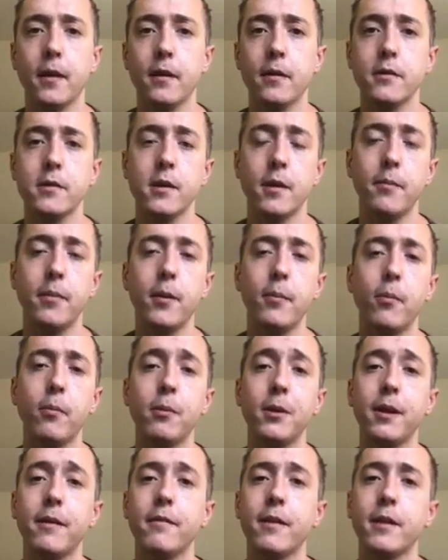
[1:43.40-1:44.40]
Some people
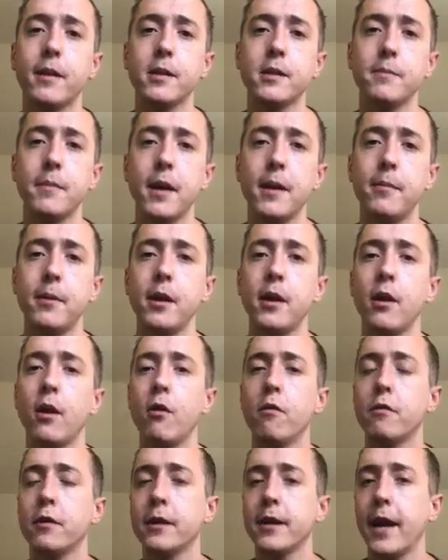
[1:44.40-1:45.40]
believe that this may be
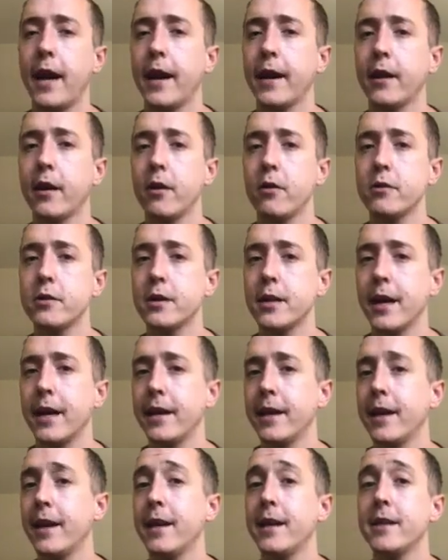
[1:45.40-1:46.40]
overdiagnosed,
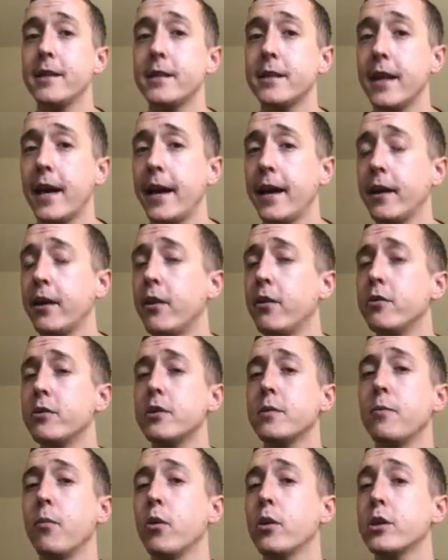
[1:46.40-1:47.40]
and it is
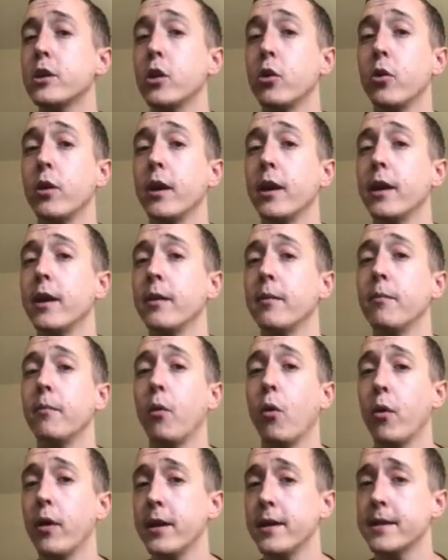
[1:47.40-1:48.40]
diagnosed more so in
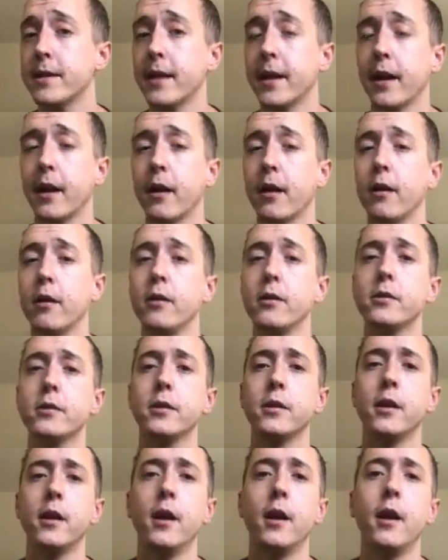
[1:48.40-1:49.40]
boys than in
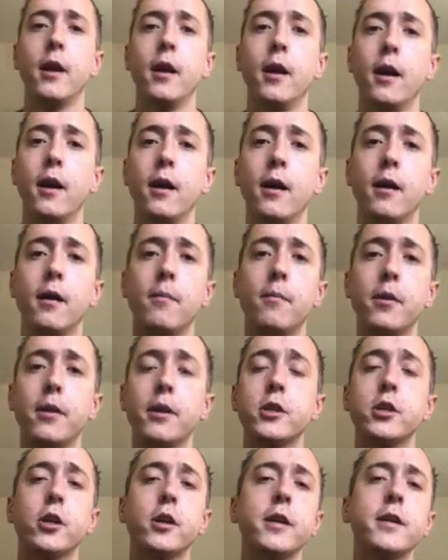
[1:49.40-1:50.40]
girls, but the
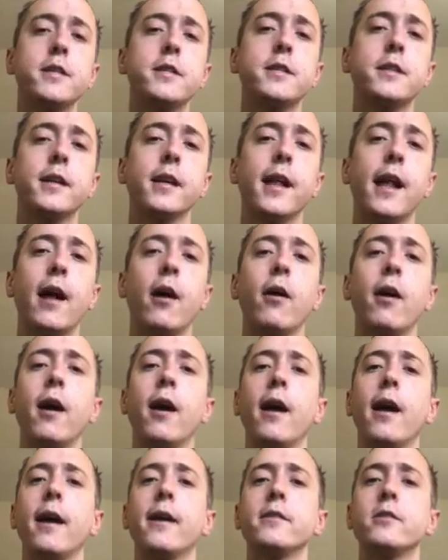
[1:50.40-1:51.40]
jury is still out
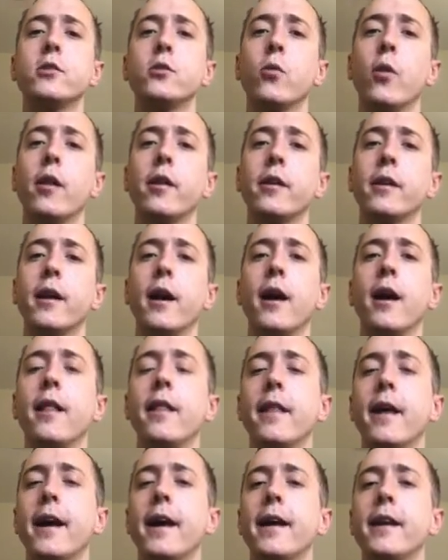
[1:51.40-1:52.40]
as to whether or not
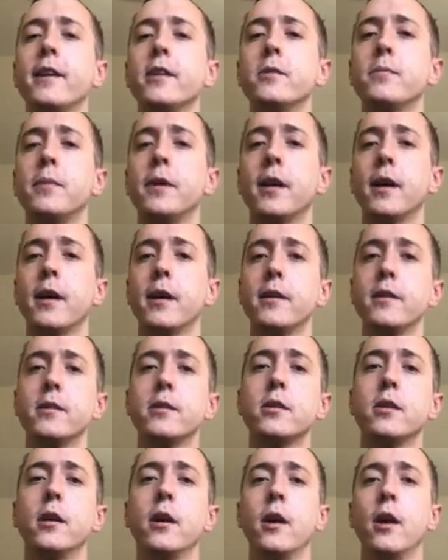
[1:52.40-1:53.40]
that is
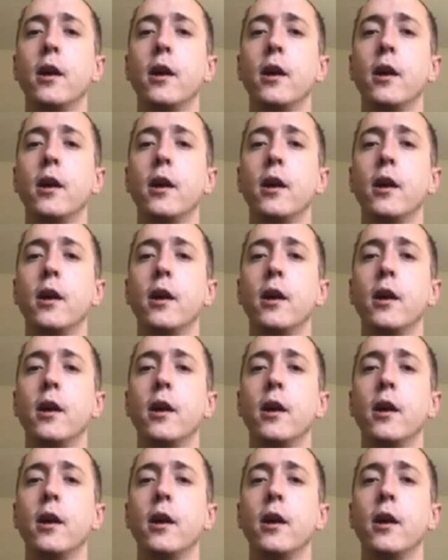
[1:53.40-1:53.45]
because